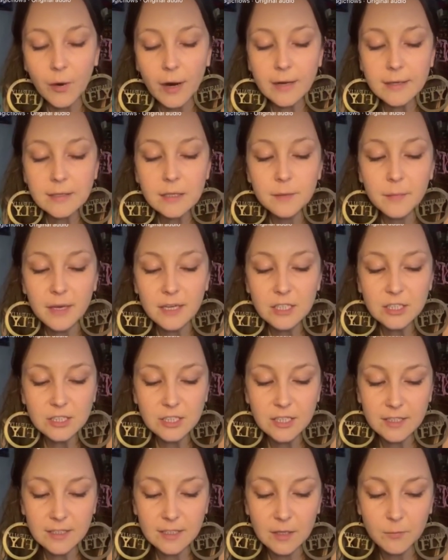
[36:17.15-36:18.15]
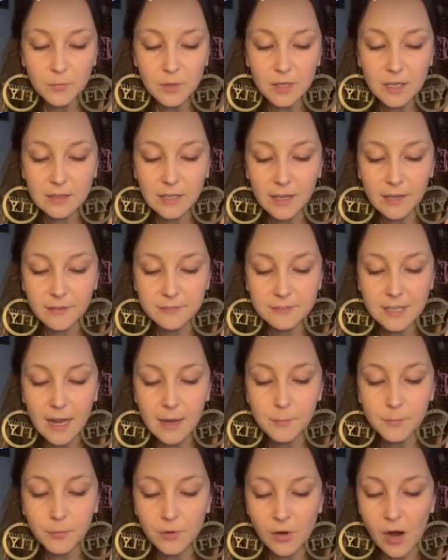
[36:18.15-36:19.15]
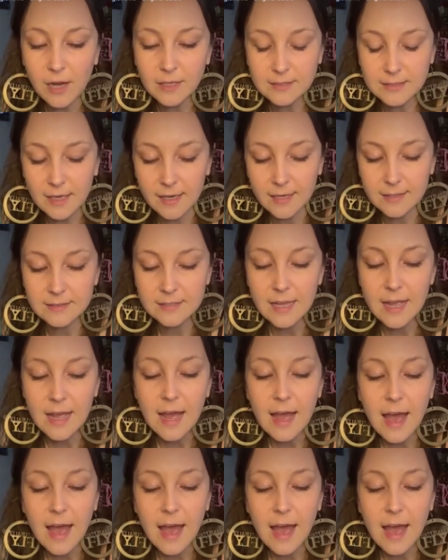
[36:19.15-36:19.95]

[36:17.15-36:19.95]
Reclamation can be a lifetime process,